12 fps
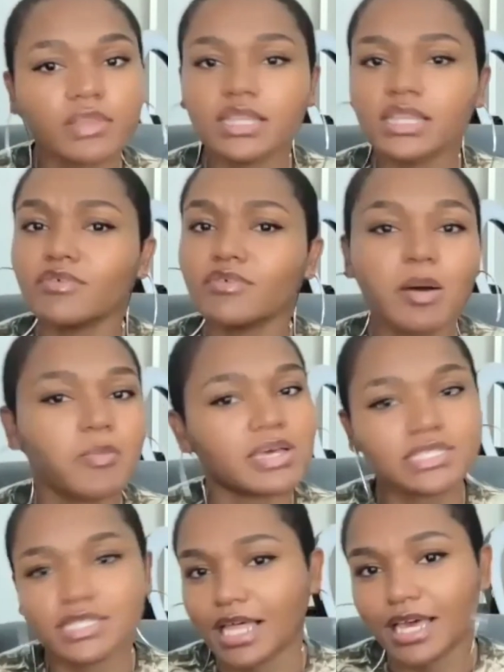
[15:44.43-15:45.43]
my
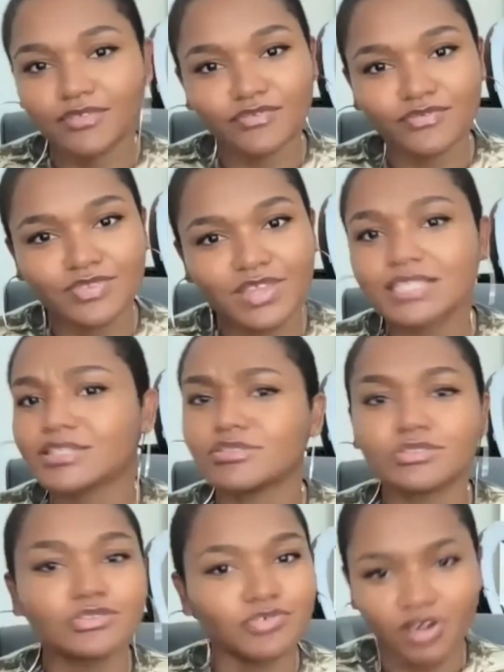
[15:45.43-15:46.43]
best life, as
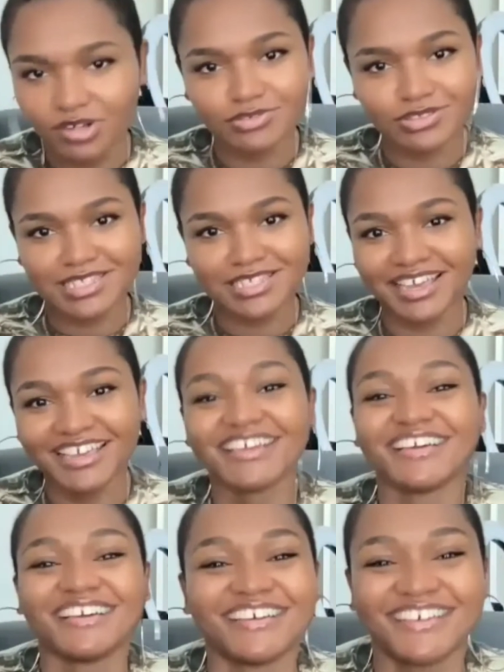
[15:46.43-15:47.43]
Lil Duval would
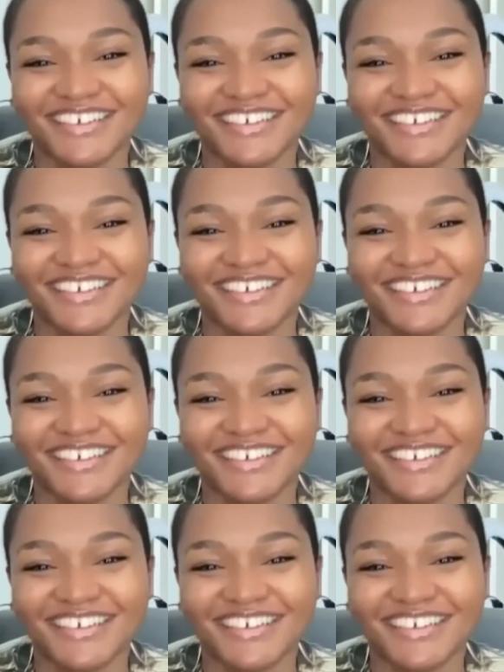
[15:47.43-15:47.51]
say.